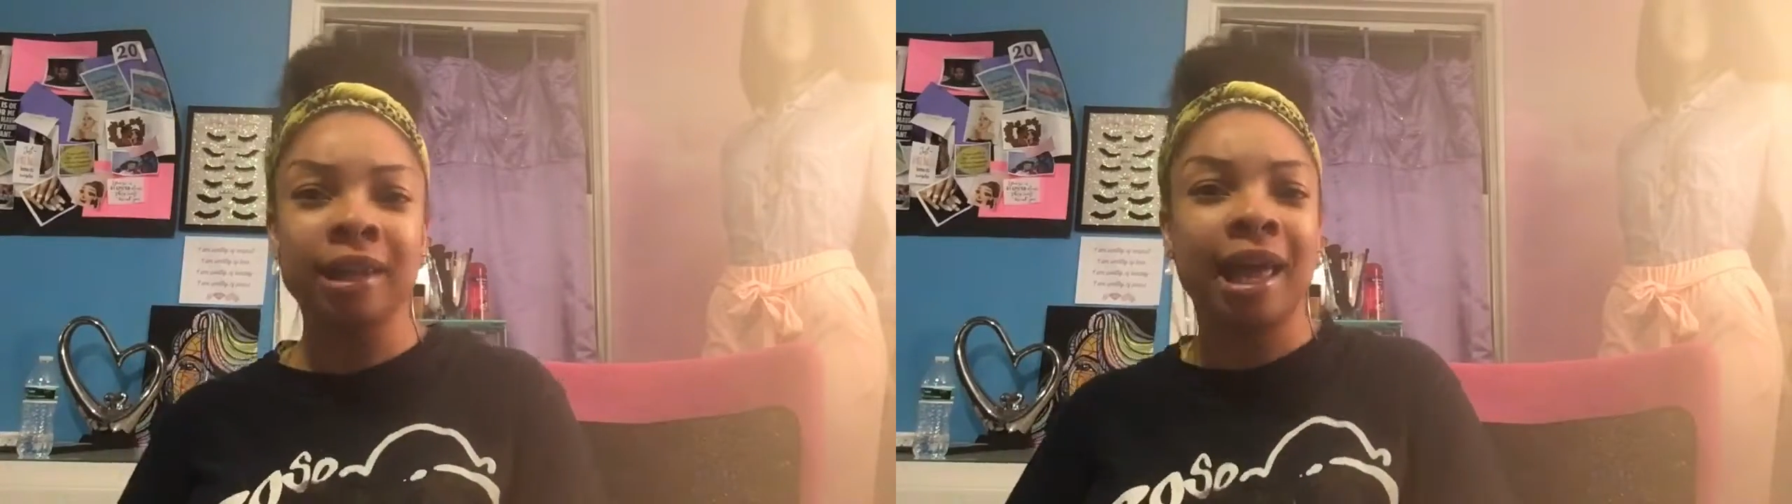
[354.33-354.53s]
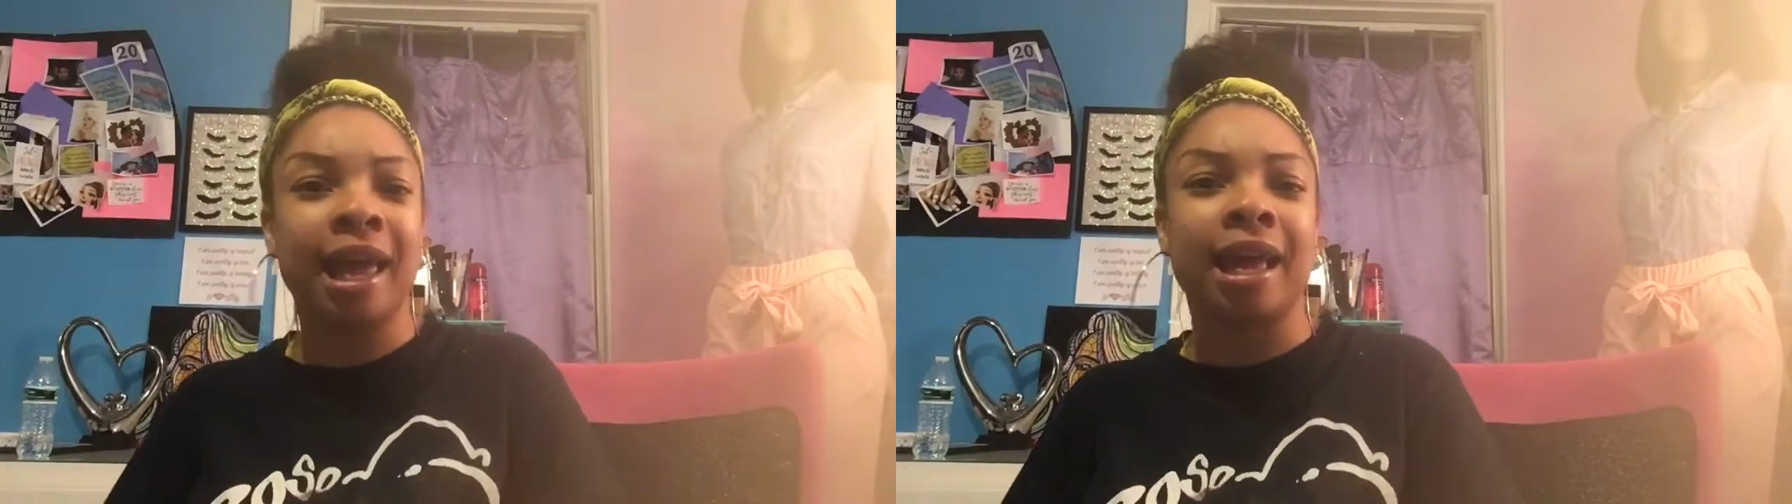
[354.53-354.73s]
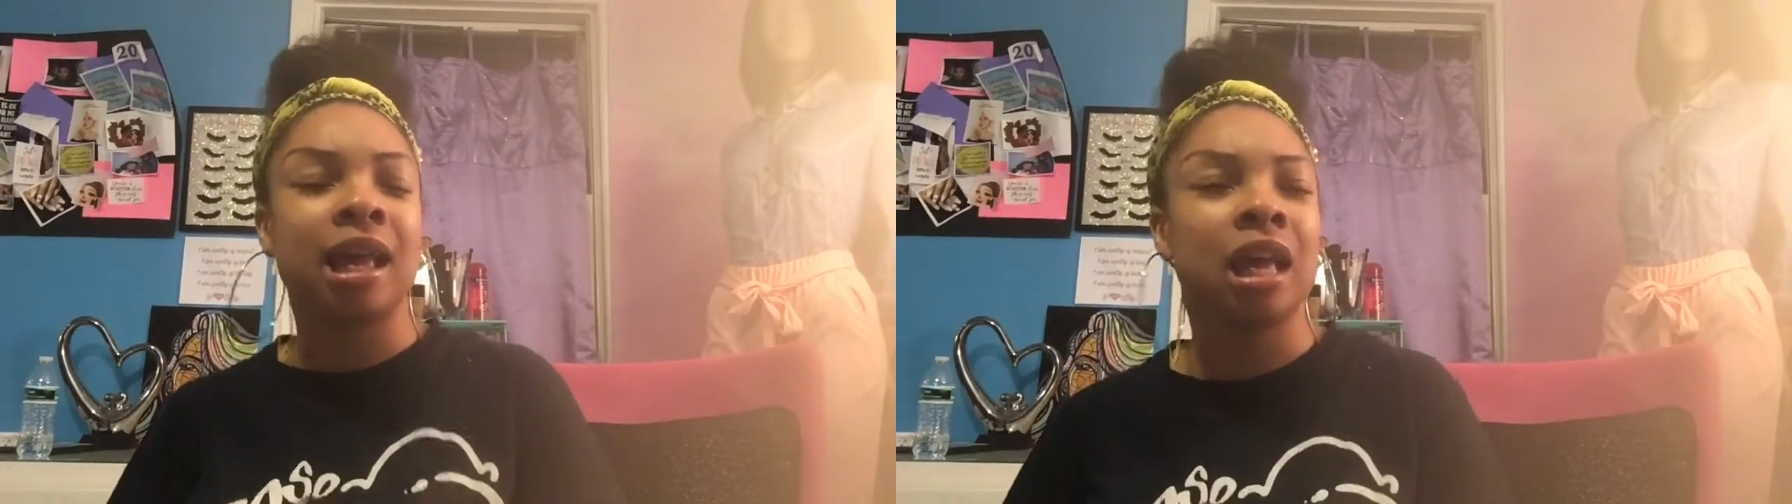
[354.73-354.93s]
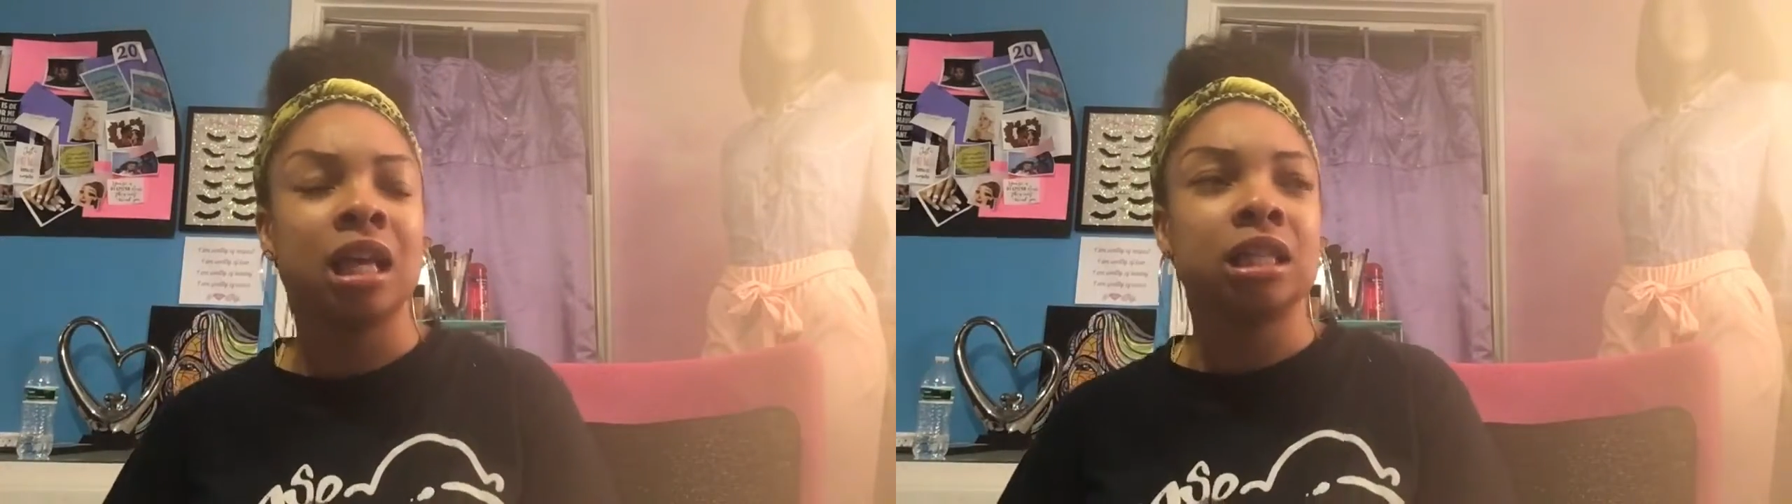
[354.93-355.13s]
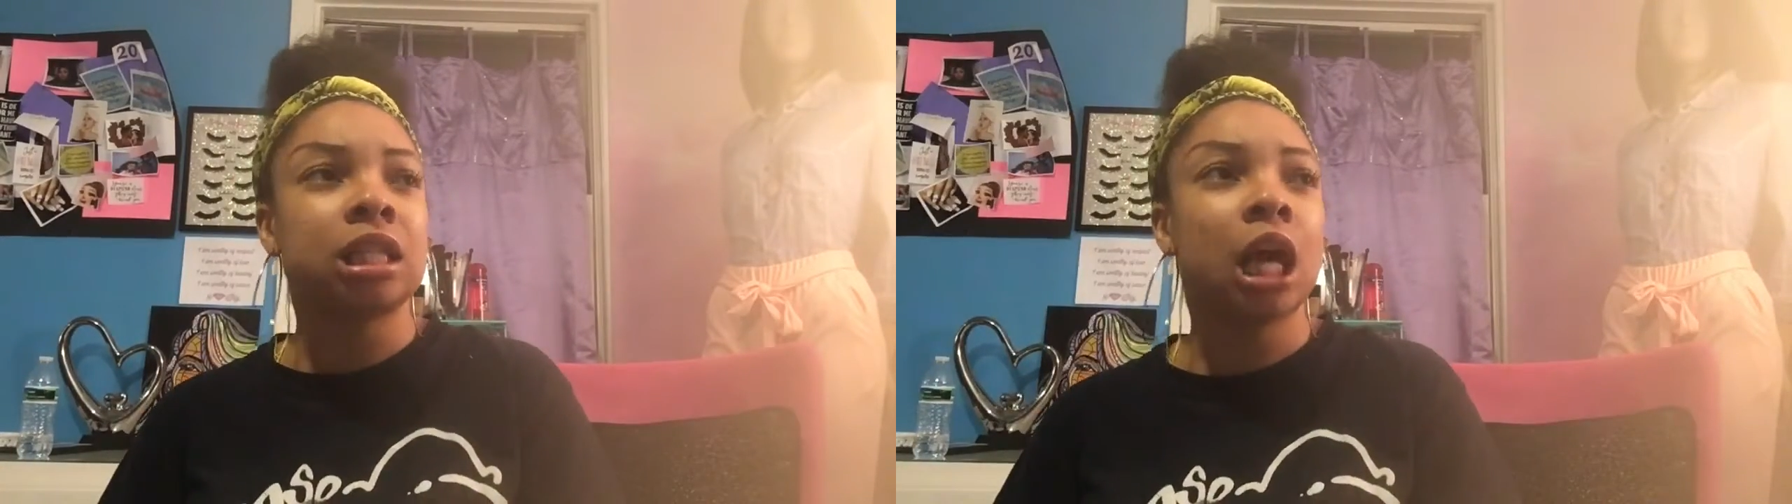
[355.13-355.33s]
that.
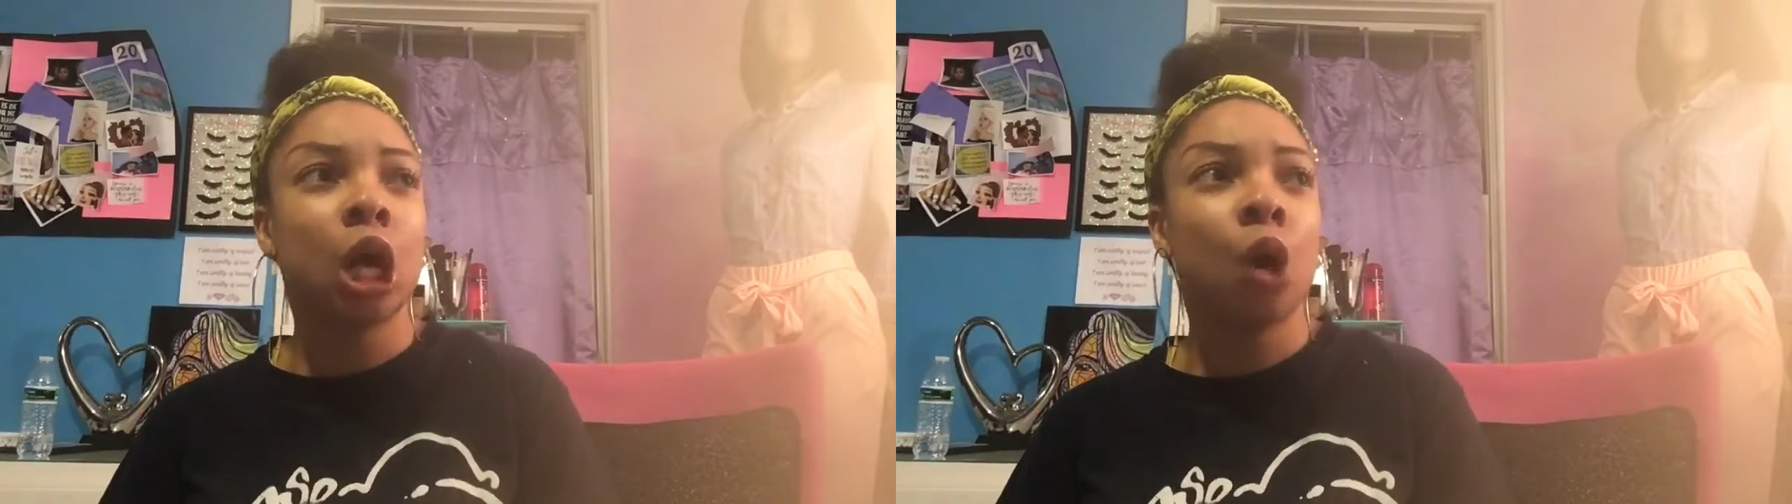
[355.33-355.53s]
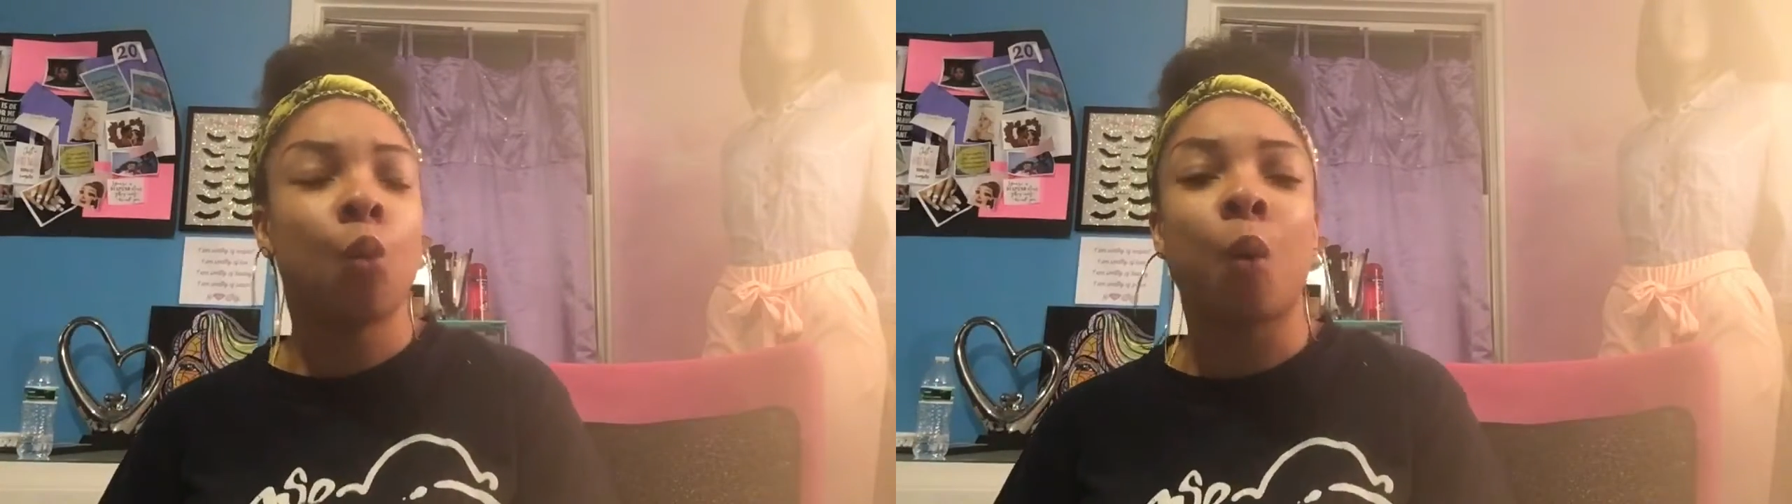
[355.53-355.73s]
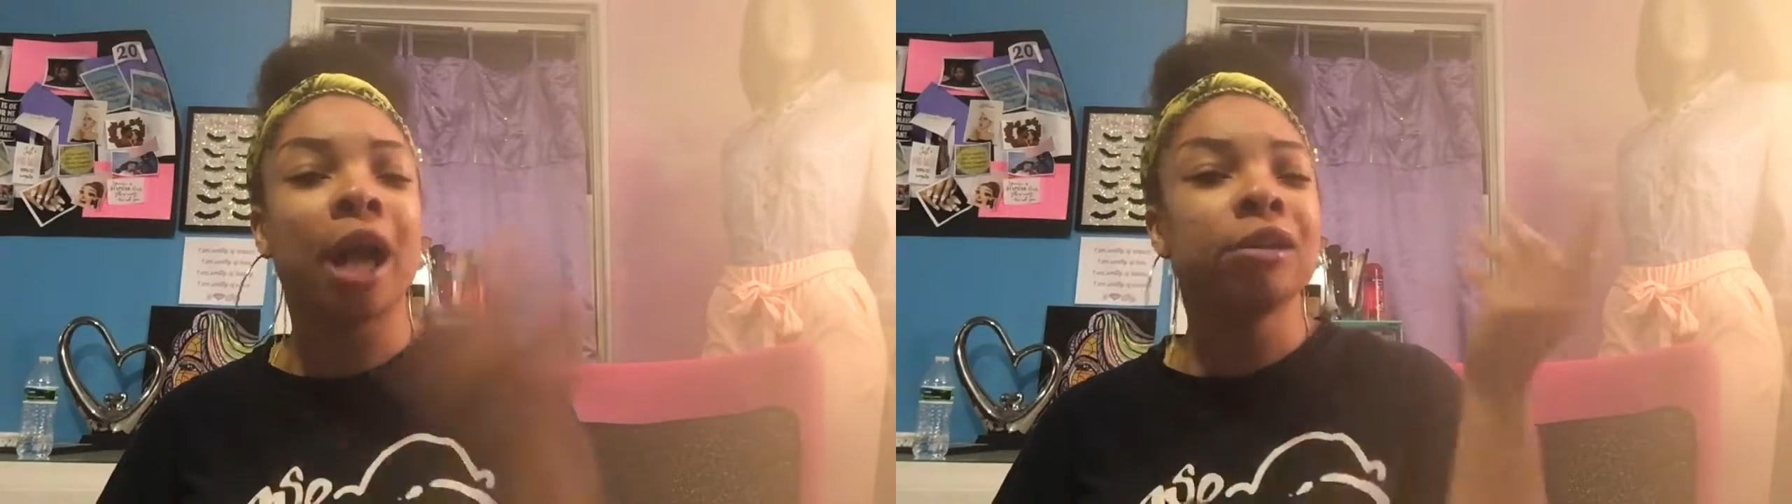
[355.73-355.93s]
So why